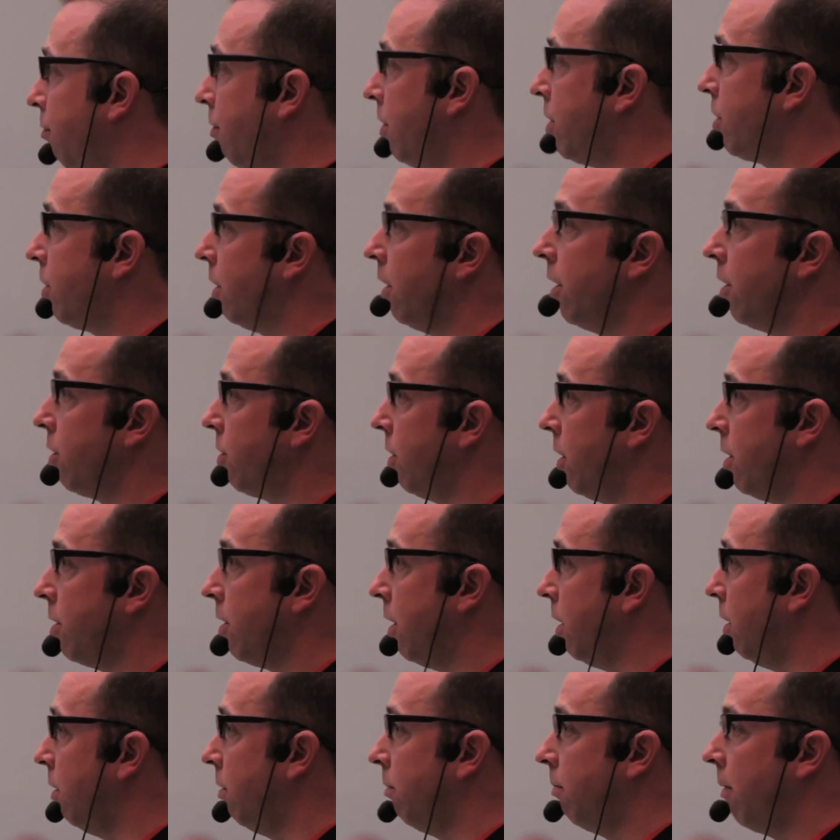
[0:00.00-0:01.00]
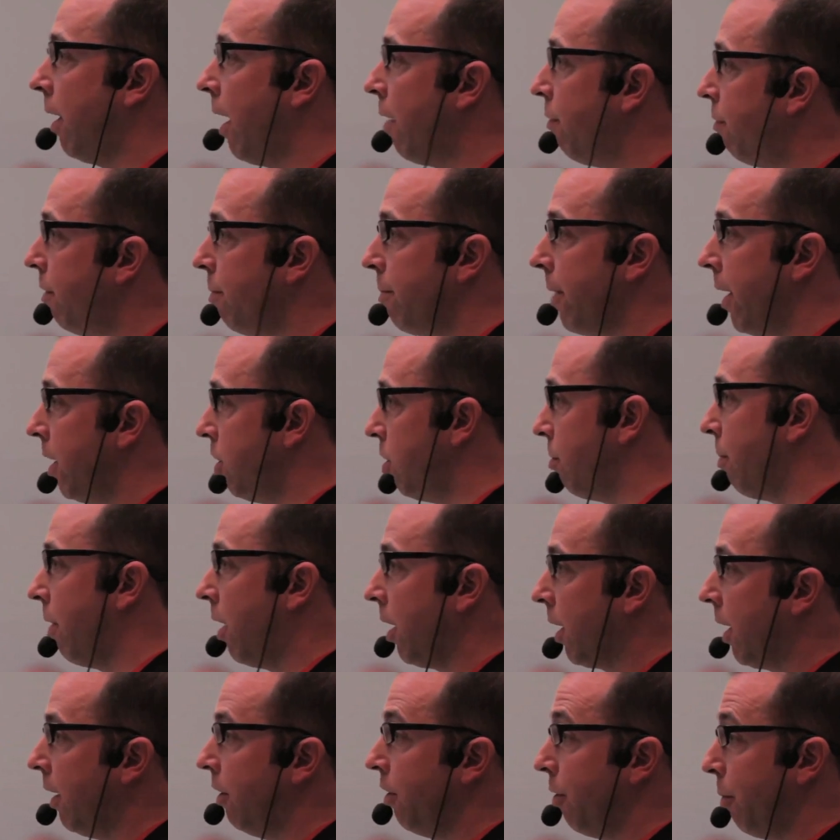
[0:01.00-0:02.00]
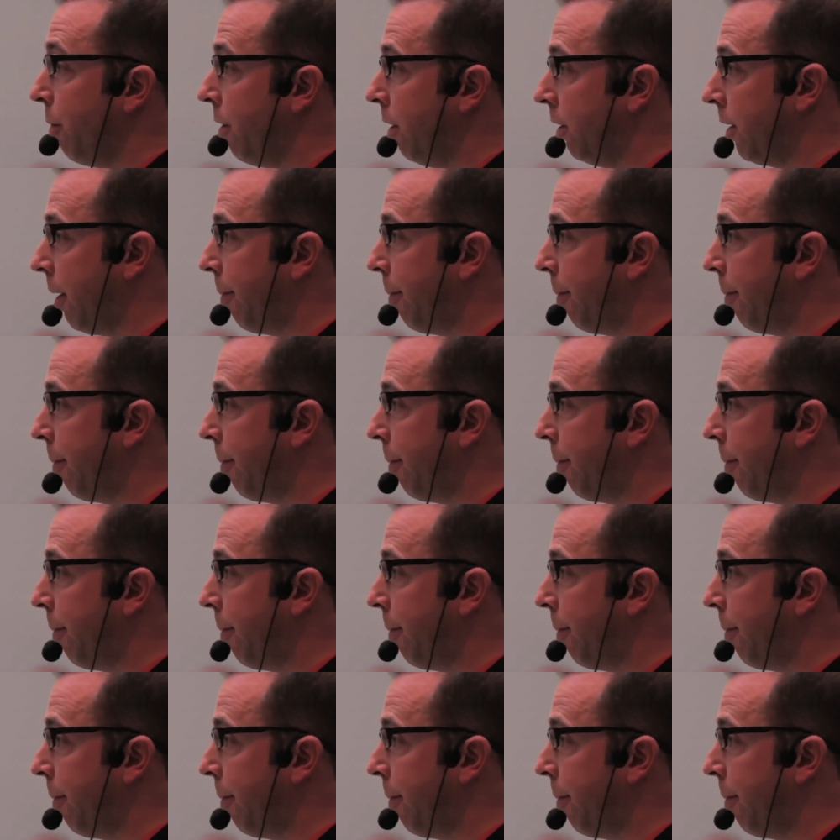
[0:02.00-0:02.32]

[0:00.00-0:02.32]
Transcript: discourse, a real discussion, real dialogue.